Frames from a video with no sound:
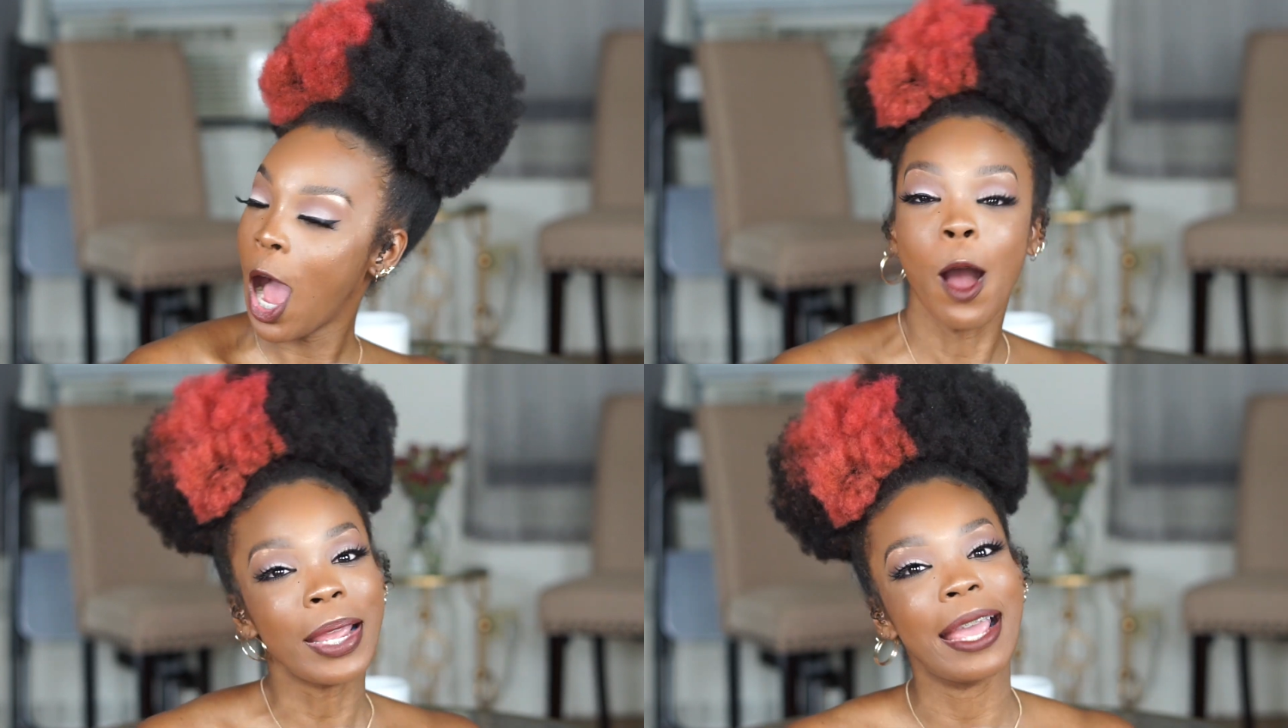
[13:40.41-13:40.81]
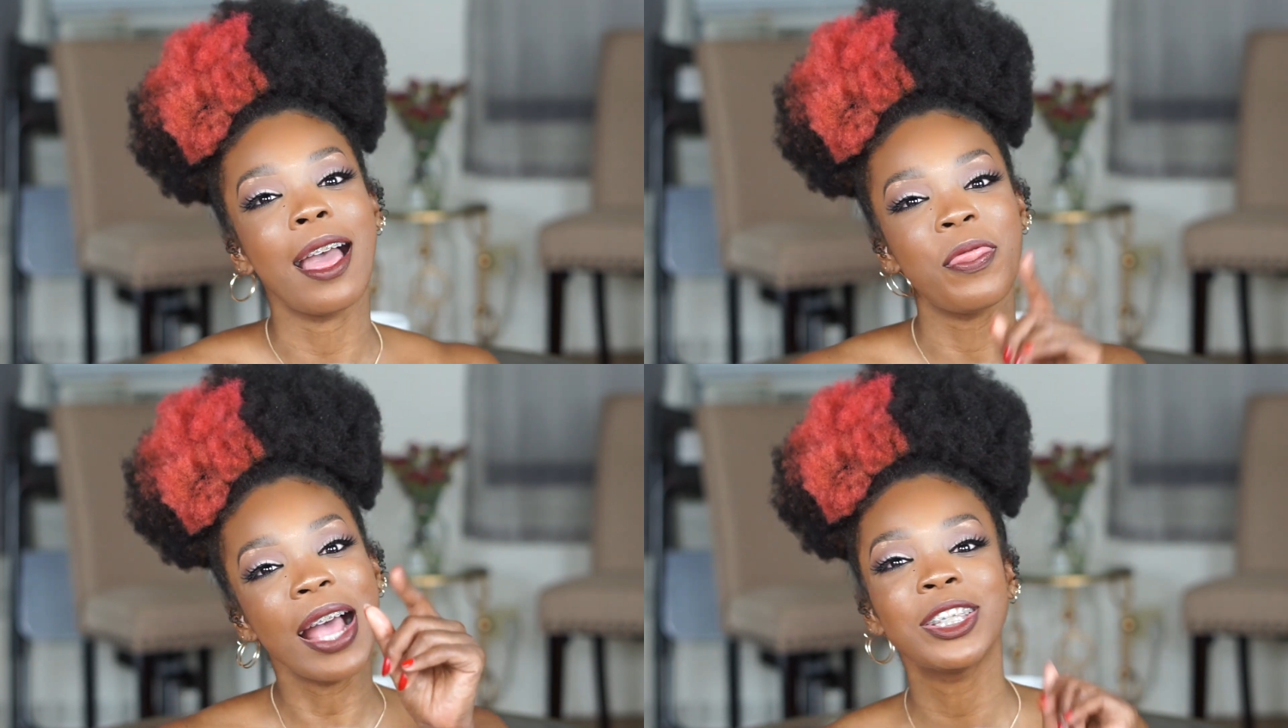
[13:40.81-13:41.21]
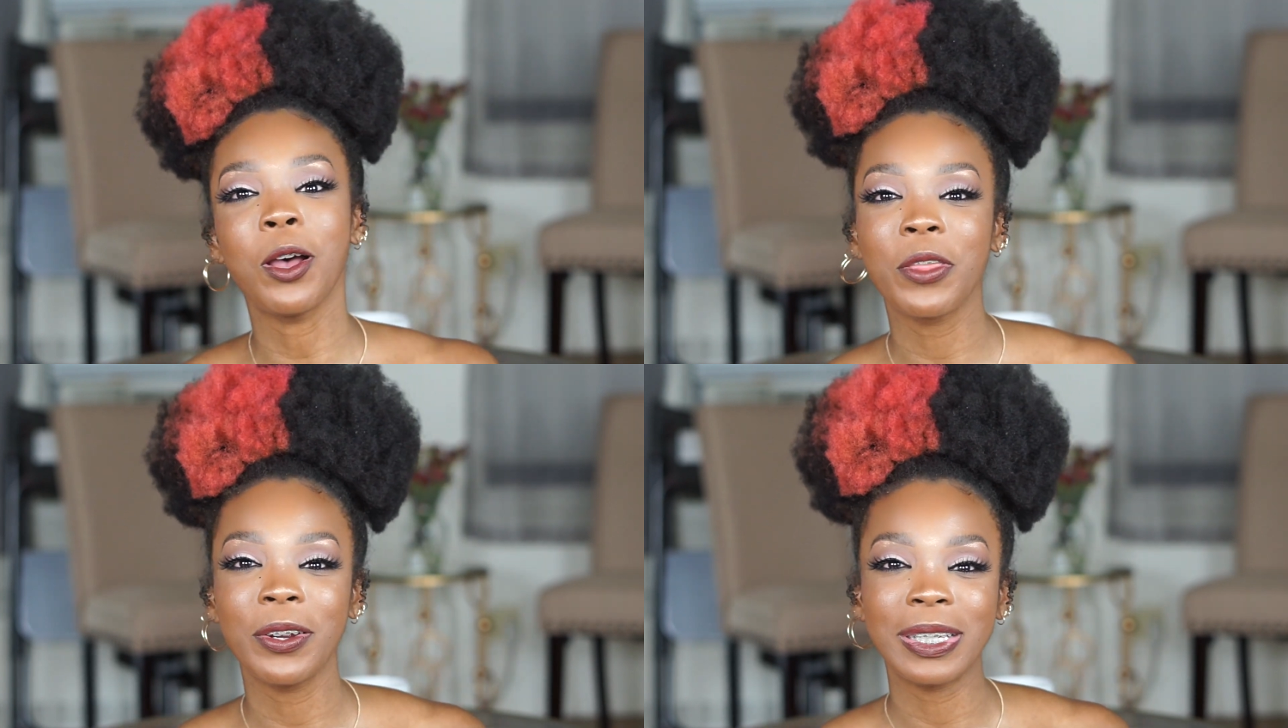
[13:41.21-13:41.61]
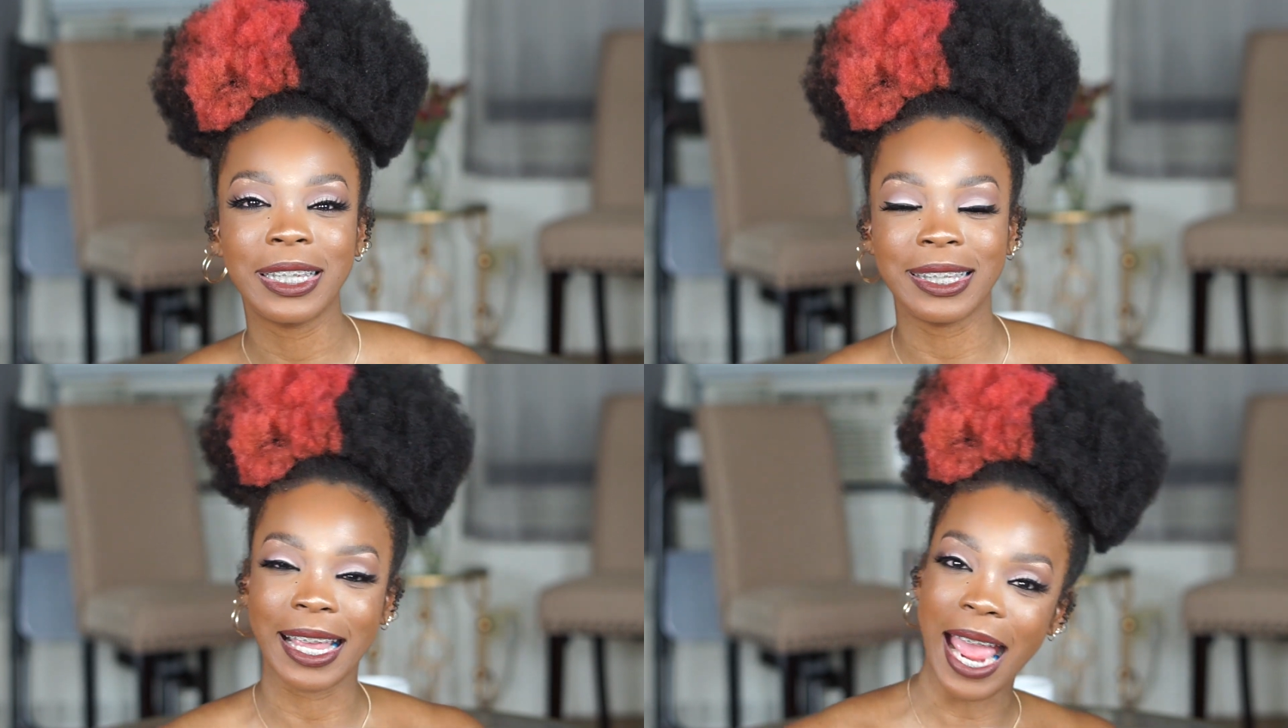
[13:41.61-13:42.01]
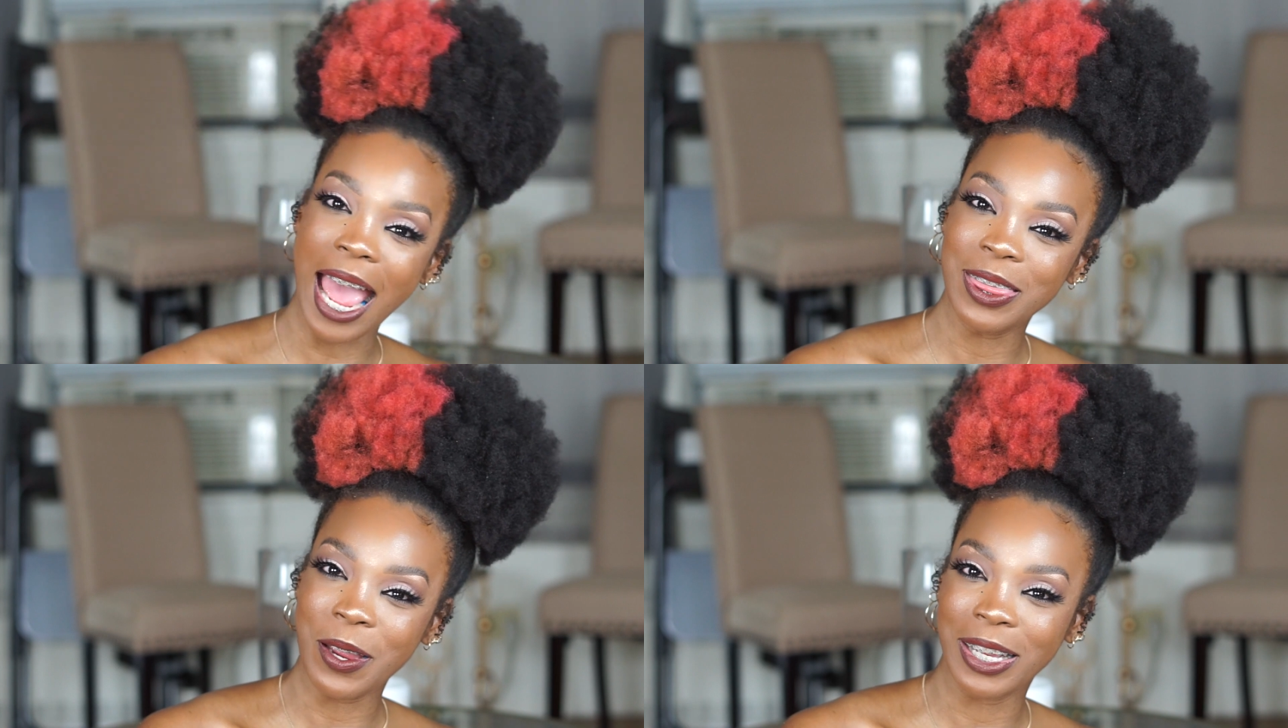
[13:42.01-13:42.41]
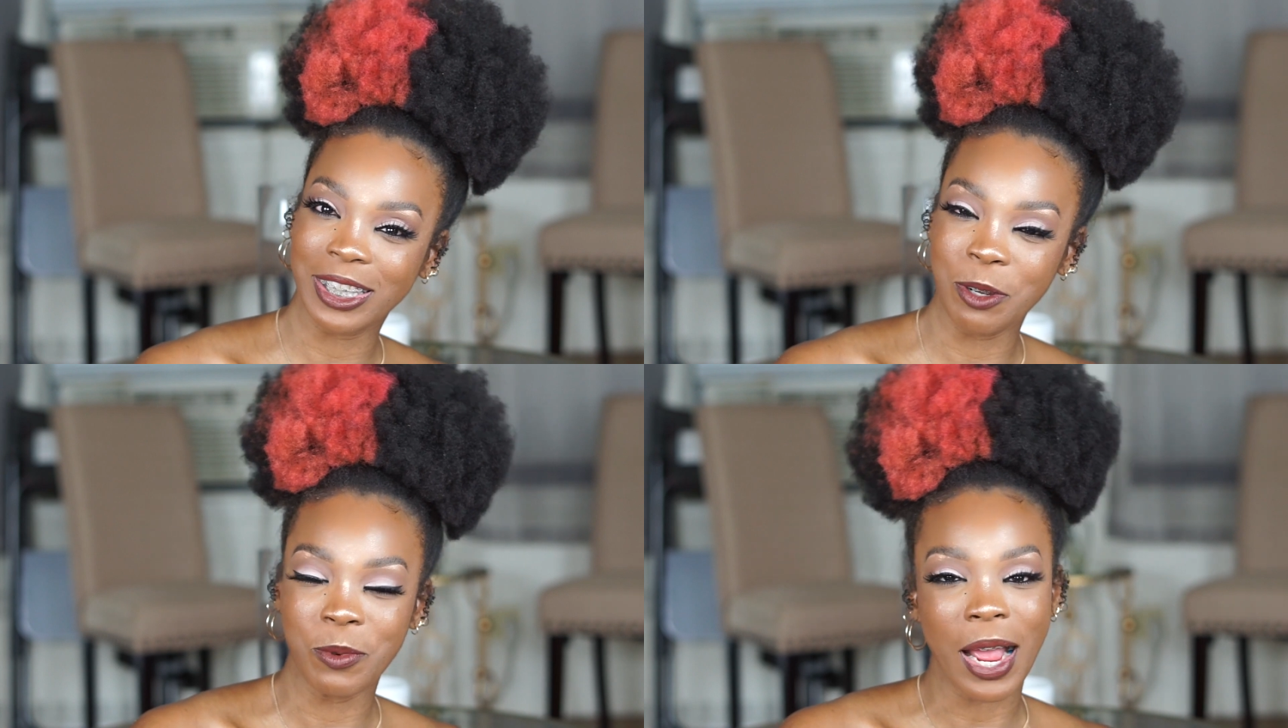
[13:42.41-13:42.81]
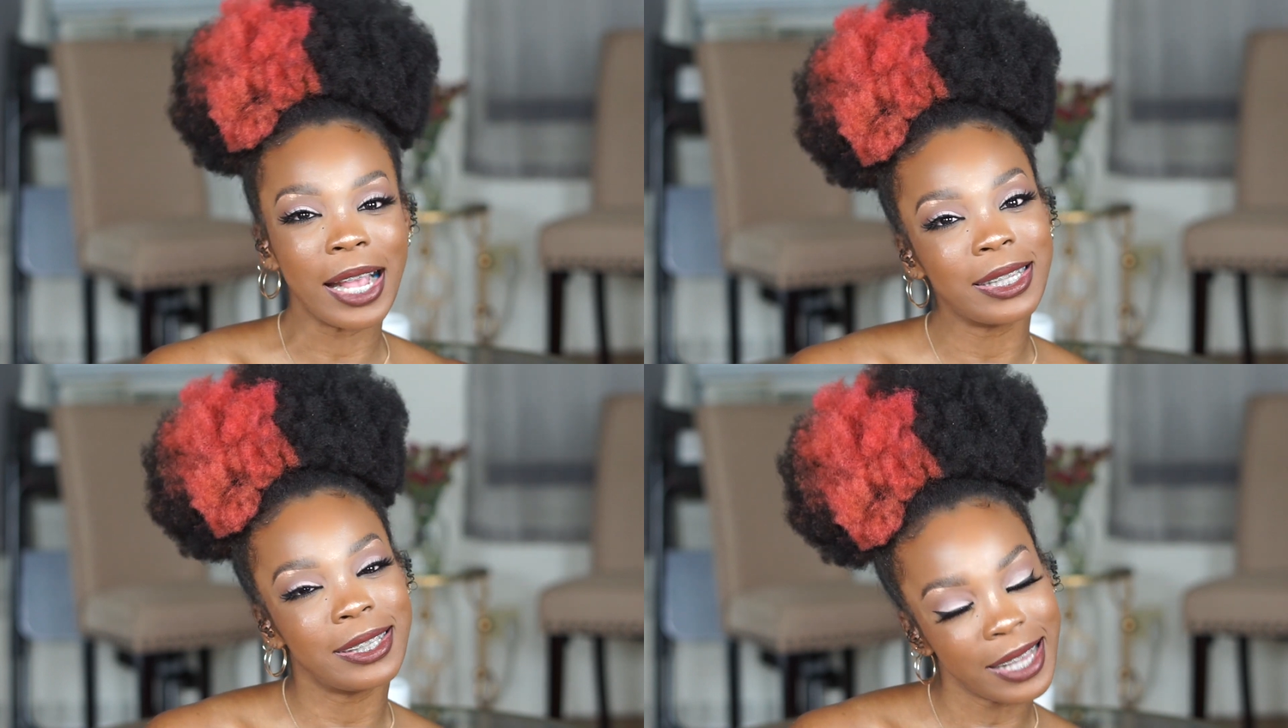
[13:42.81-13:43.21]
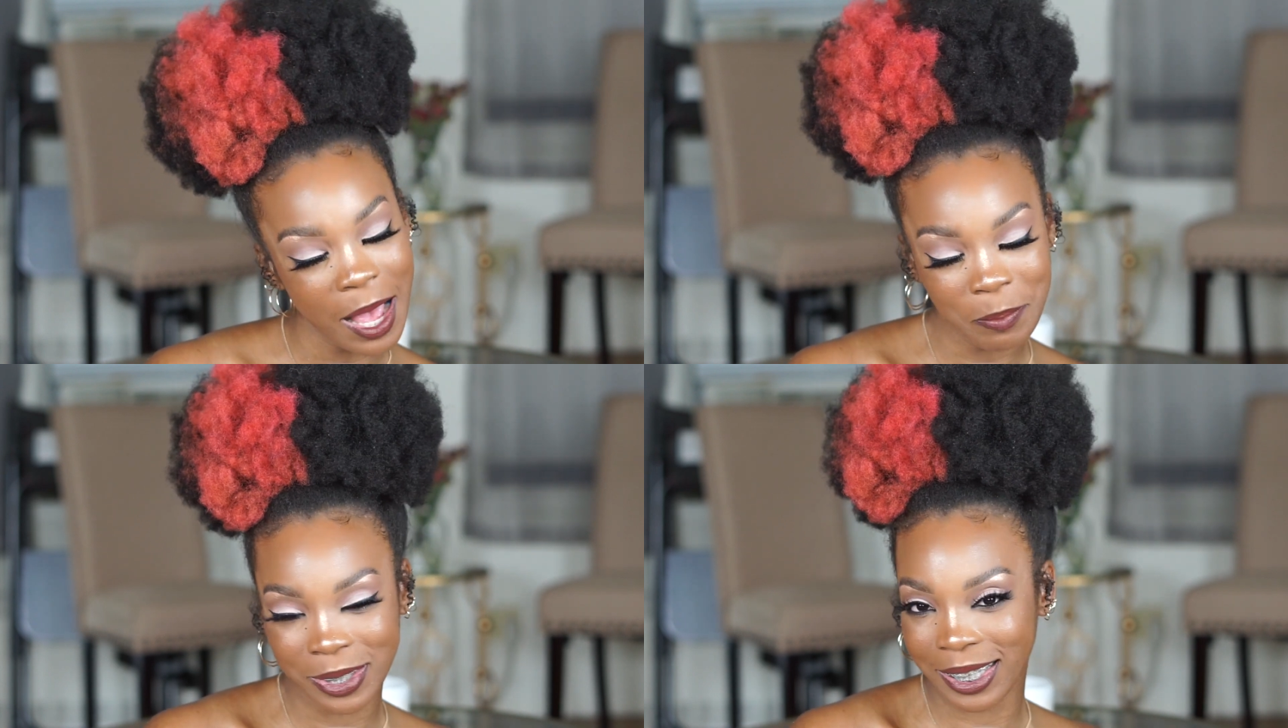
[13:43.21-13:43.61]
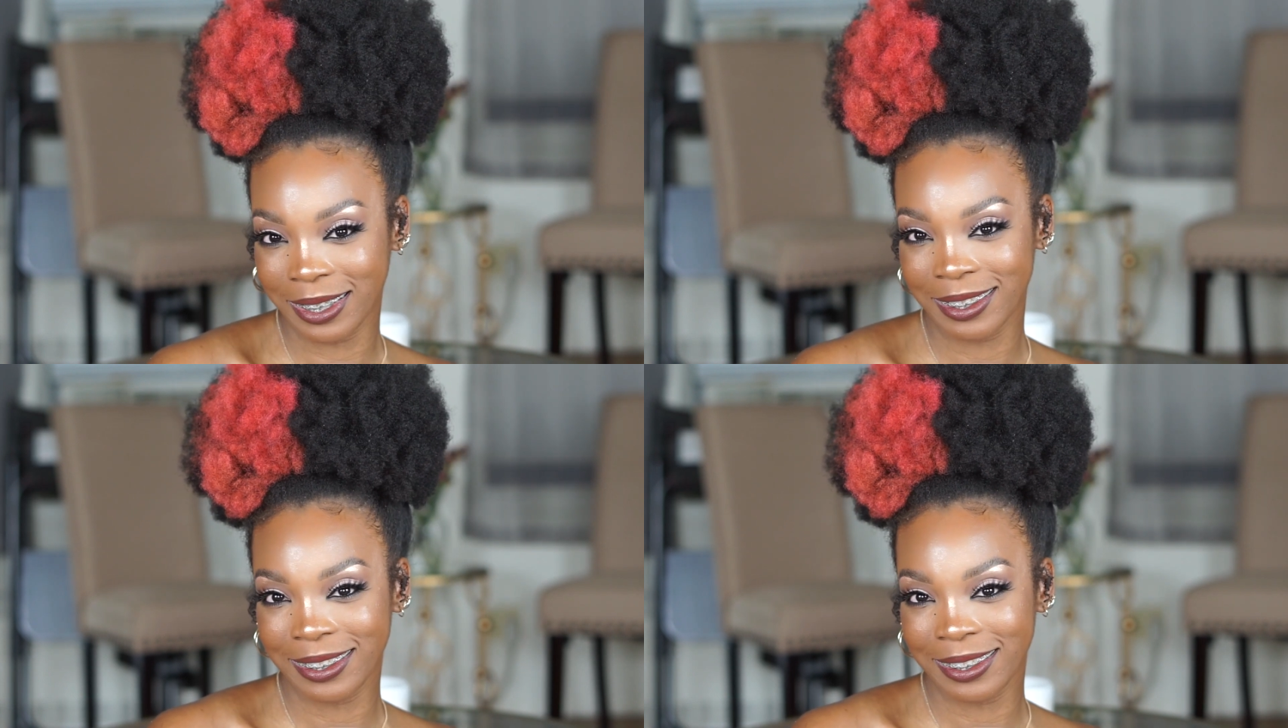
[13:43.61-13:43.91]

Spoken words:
Okay, that's all there is to say. And there is no more except,